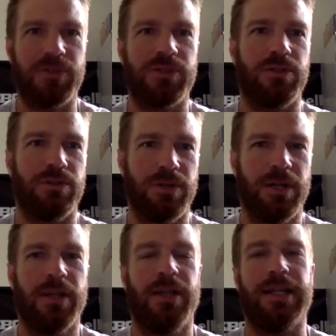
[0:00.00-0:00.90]
to,
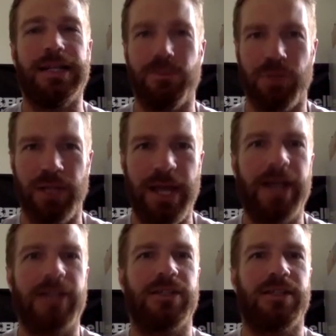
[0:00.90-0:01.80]
hey, I need to
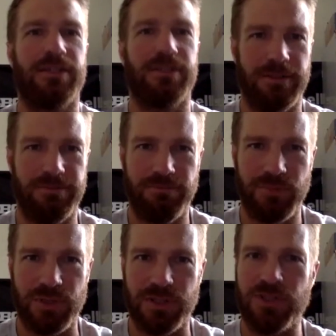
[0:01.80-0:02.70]
relax. I need to
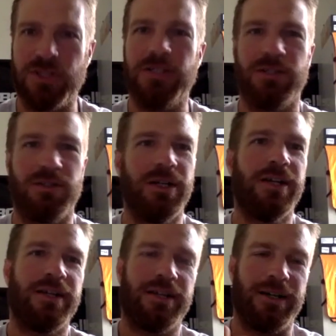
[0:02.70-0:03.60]
just chill,
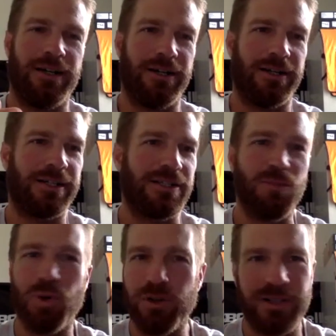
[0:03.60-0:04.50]
because
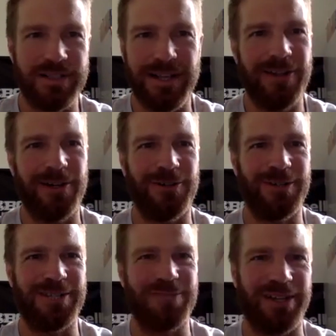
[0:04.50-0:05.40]
more is not
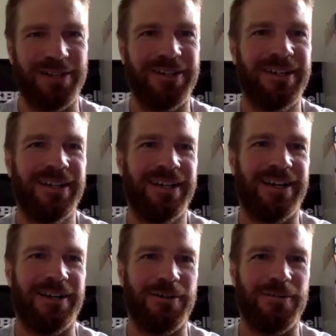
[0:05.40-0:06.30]
always better.
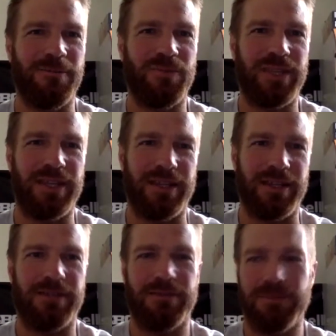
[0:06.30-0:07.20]

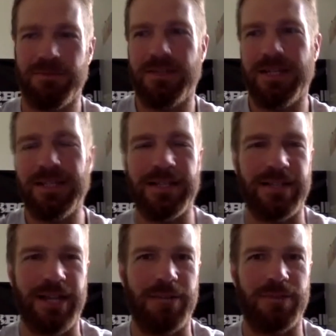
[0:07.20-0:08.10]
And take that
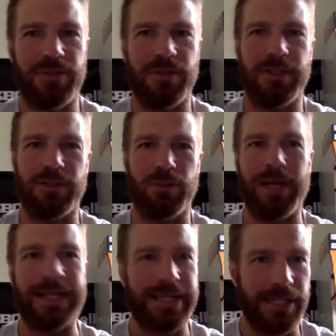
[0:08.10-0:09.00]
time to let their
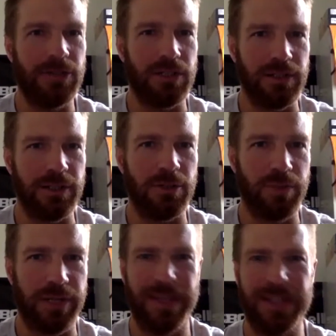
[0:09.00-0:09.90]
body heal a little
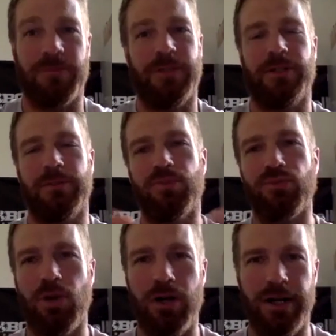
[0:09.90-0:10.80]
bit. And that's a very
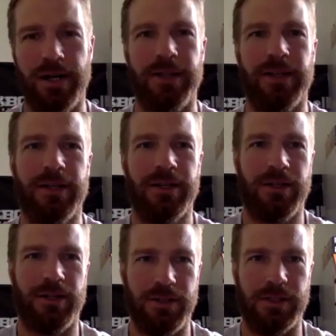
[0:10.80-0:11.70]
broad,
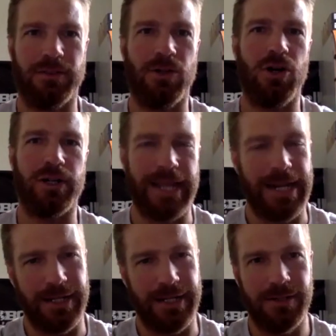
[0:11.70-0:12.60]

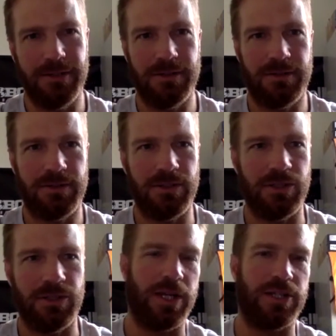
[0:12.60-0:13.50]
elongated
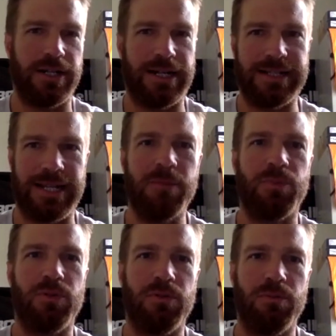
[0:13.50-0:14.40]
situation and
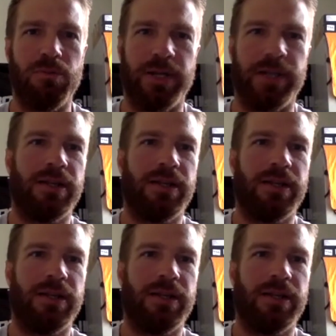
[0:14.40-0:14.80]
example, but